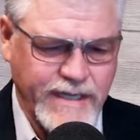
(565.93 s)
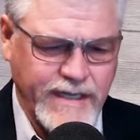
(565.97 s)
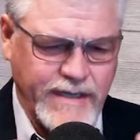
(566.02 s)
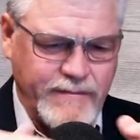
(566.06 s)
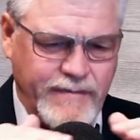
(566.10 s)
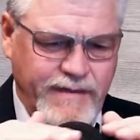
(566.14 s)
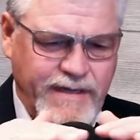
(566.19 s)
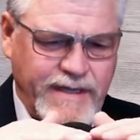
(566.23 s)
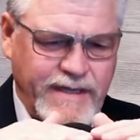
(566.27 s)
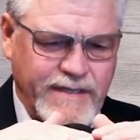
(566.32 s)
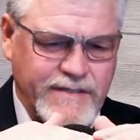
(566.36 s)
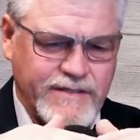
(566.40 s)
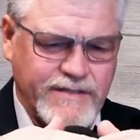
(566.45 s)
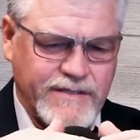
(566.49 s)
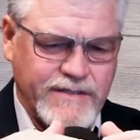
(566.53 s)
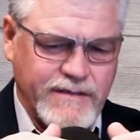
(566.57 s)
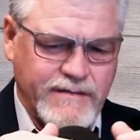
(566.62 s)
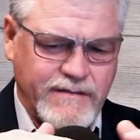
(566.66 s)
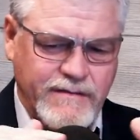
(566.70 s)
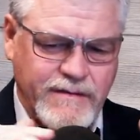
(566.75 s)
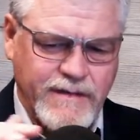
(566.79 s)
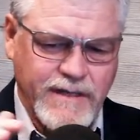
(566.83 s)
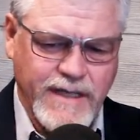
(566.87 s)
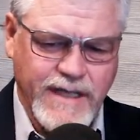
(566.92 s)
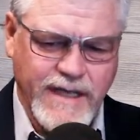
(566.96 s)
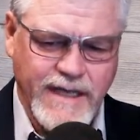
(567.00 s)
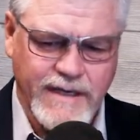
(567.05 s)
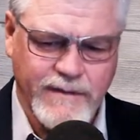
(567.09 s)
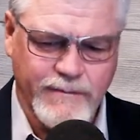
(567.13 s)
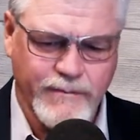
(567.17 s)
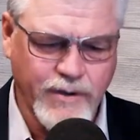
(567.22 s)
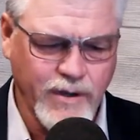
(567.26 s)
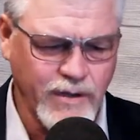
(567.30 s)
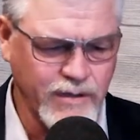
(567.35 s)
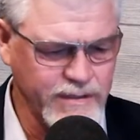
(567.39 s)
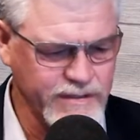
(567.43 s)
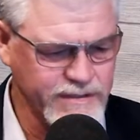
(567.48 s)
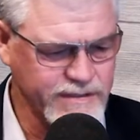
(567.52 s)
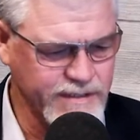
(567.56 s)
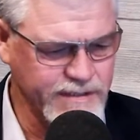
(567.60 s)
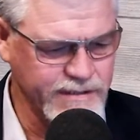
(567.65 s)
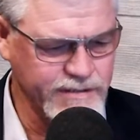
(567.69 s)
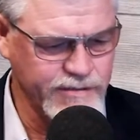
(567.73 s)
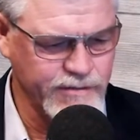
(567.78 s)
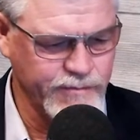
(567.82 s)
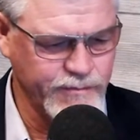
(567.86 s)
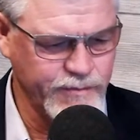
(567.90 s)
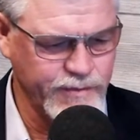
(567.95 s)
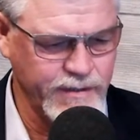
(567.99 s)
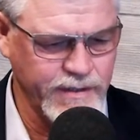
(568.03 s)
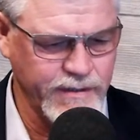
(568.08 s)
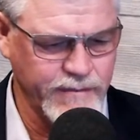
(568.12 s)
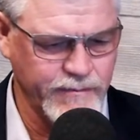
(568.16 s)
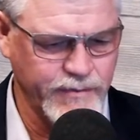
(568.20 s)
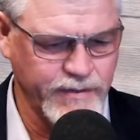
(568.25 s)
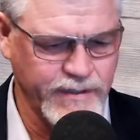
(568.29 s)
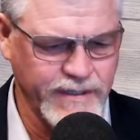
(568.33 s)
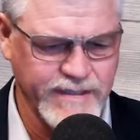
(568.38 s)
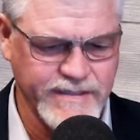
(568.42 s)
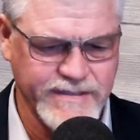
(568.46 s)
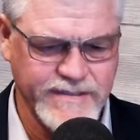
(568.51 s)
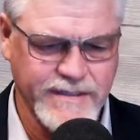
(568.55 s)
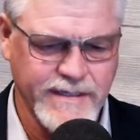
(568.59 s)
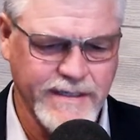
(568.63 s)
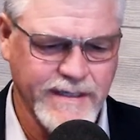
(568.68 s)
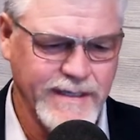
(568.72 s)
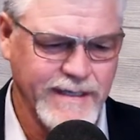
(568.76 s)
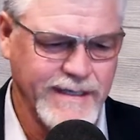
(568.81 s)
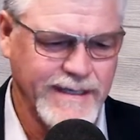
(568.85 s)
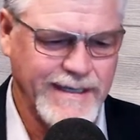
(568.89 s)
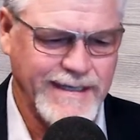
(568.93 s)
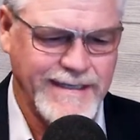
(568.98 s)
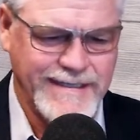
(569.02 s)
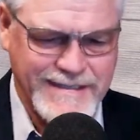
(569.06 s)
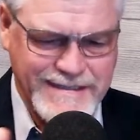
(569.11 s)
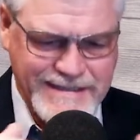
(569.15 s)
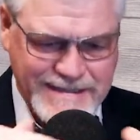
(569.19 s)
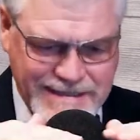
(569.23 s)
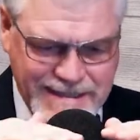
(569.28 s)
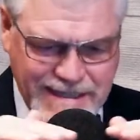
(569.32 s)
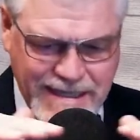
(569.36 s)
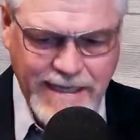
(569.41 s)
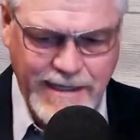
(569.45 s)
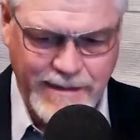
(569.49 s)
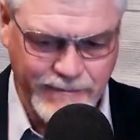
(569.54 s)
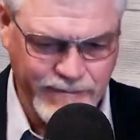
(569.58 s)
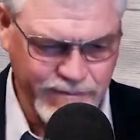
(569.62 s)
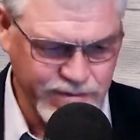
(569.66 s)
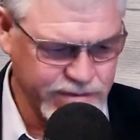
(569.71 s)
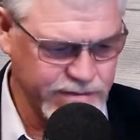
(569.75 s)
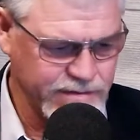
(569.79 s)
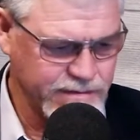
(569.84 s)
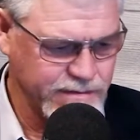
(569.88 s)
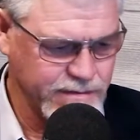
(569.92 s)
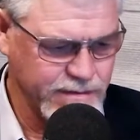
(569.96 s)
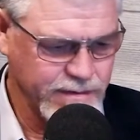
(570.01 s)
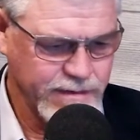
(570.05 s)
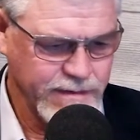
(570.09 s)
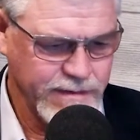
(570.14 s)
And because the kind of policies you're putting in place, it seems,